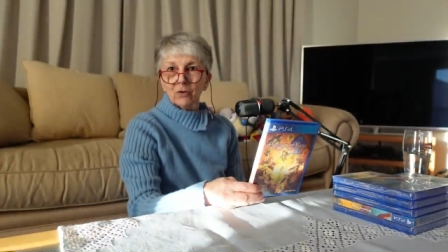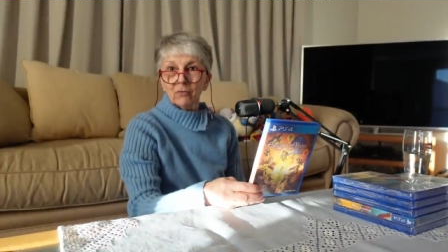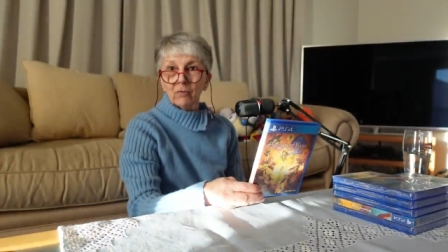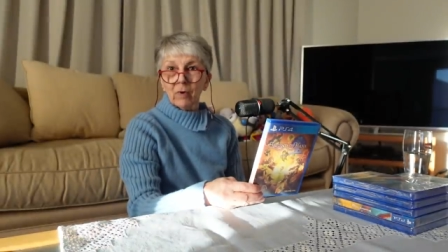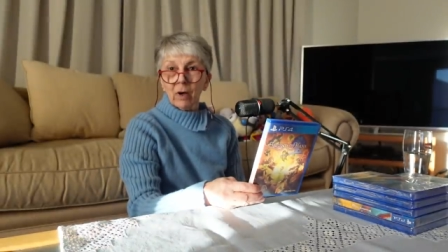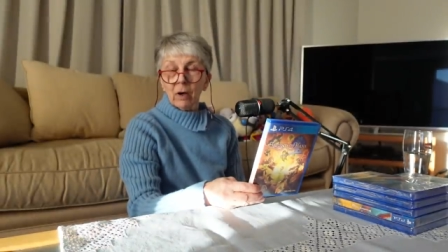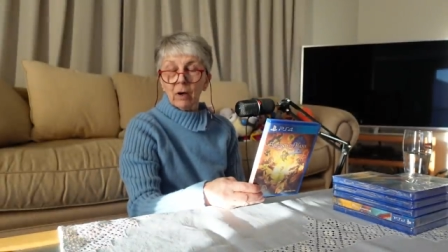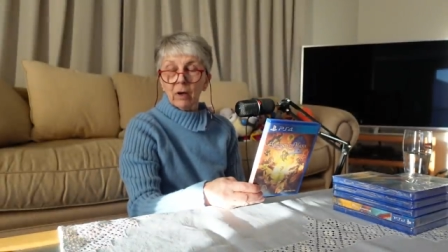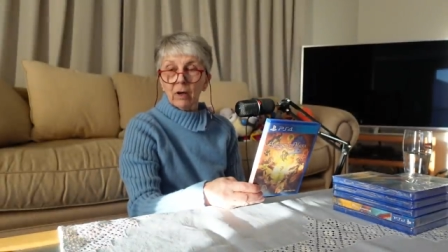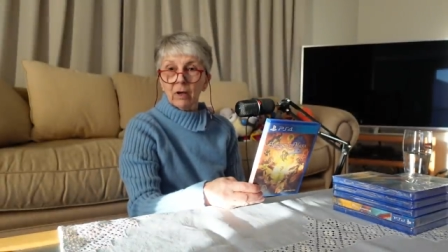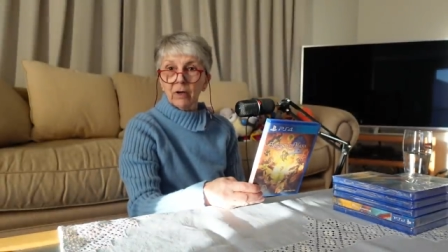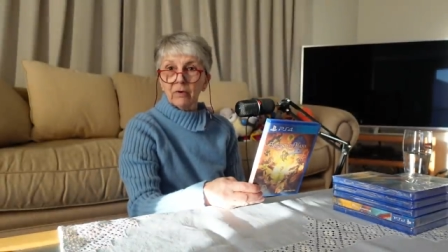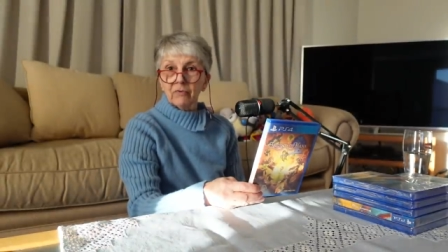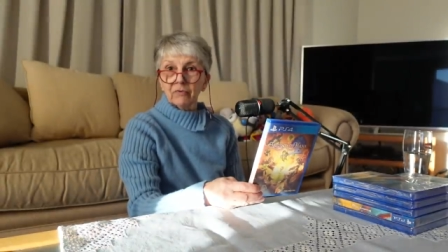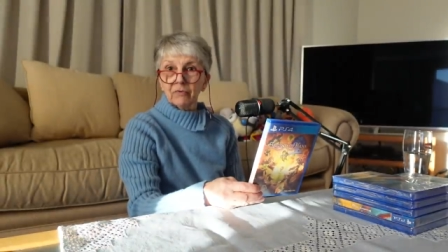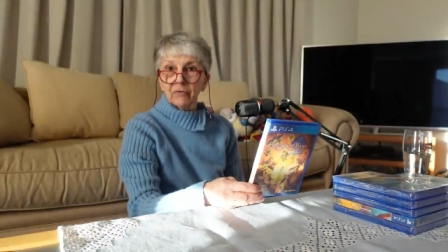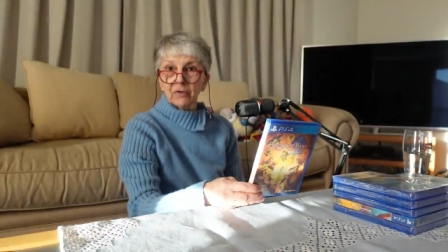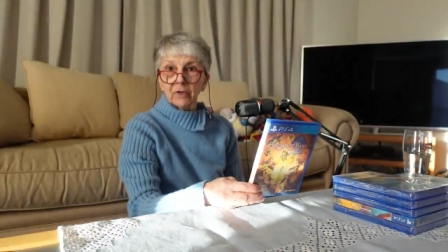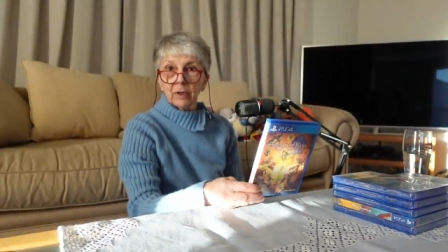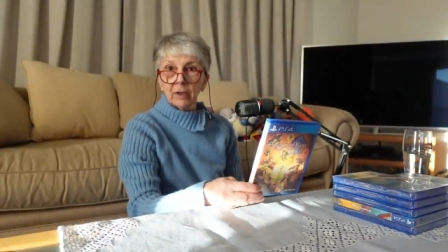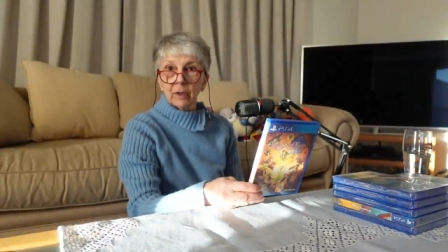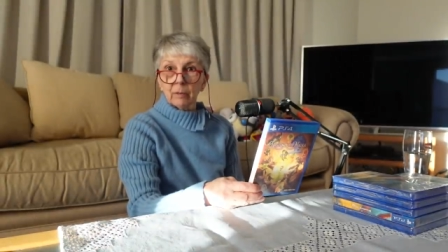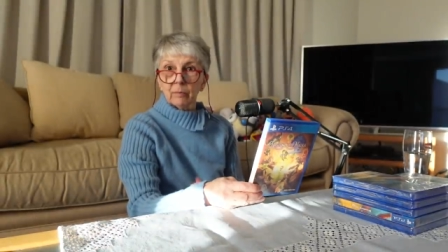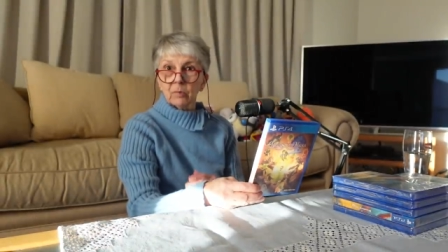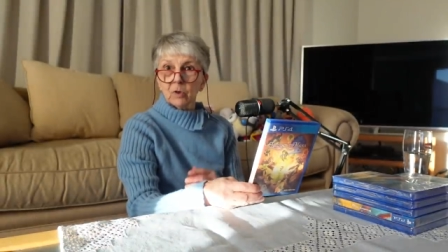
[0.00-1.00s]
arrived,
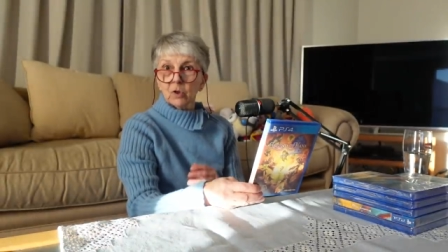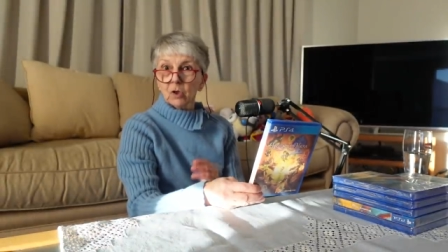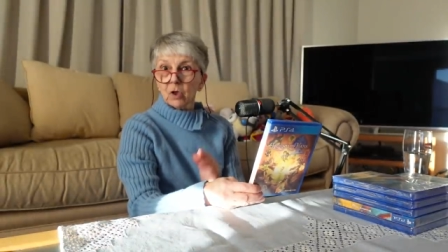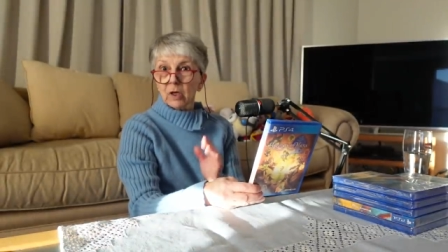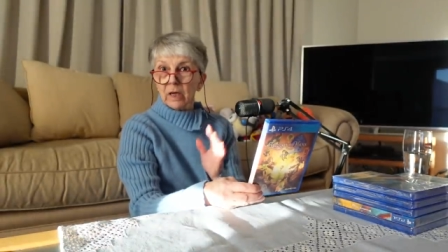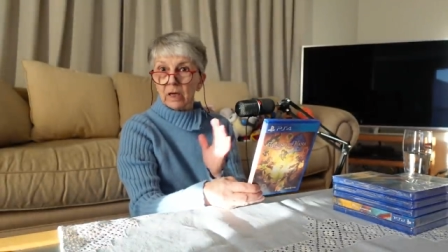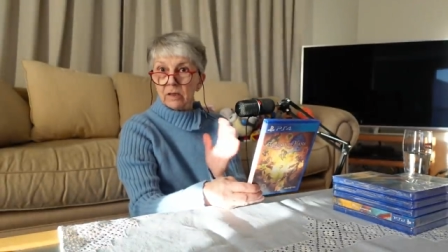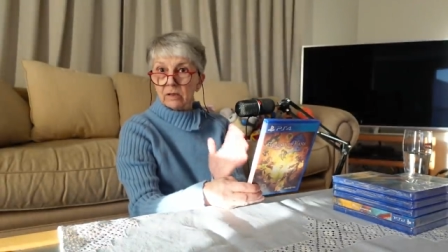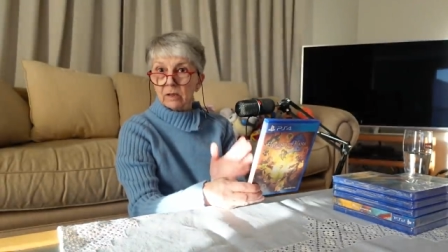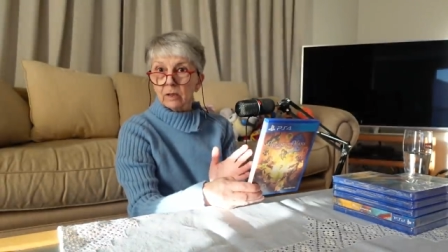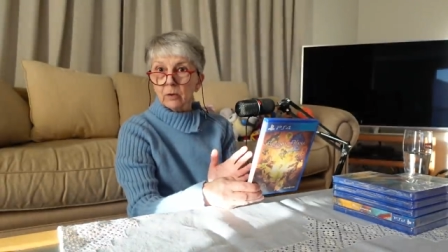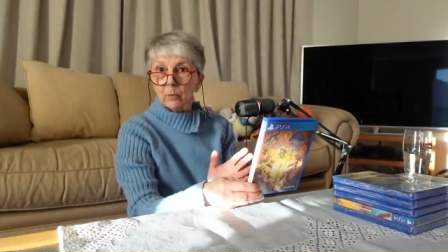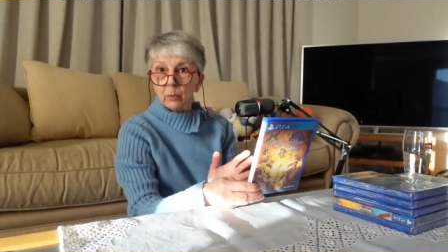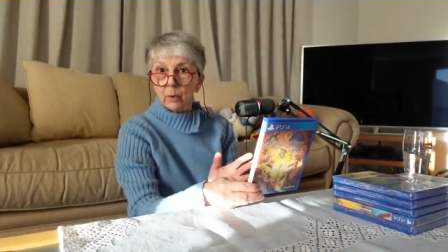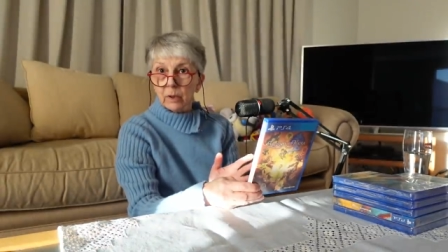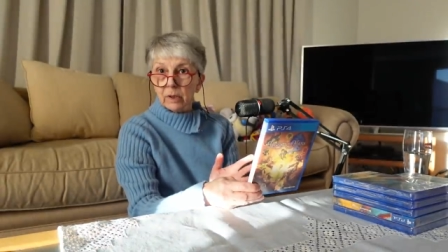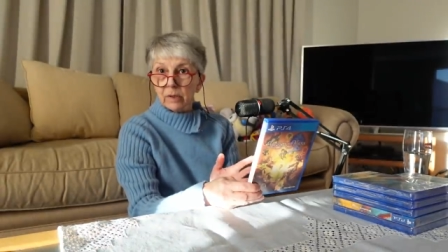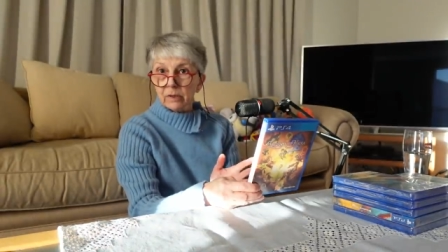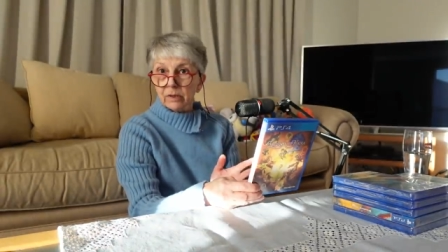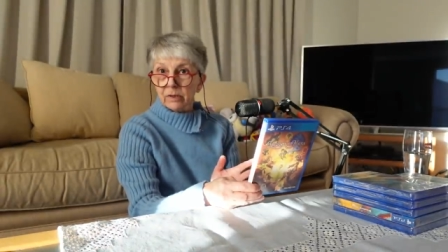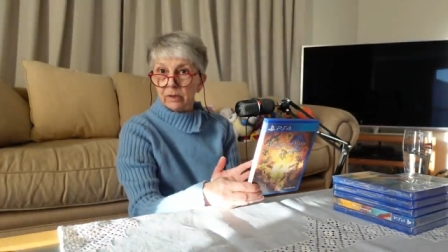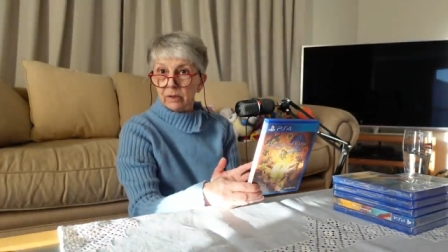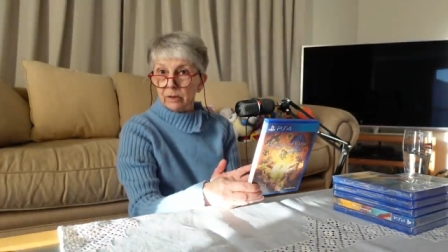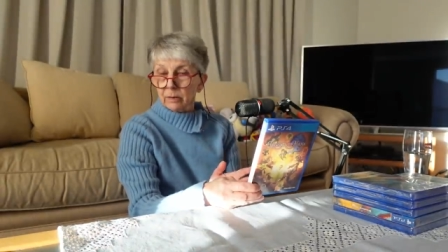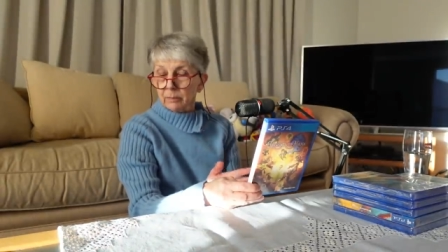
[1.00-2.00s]
together
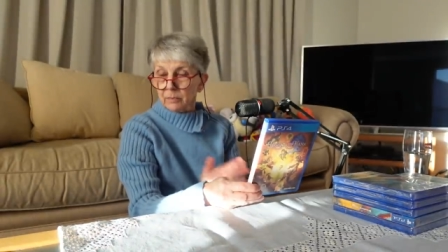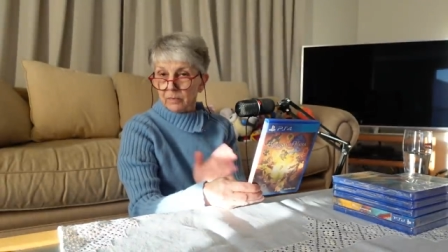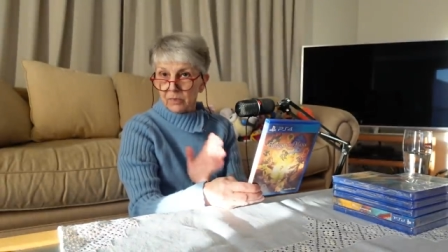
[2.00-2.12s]
with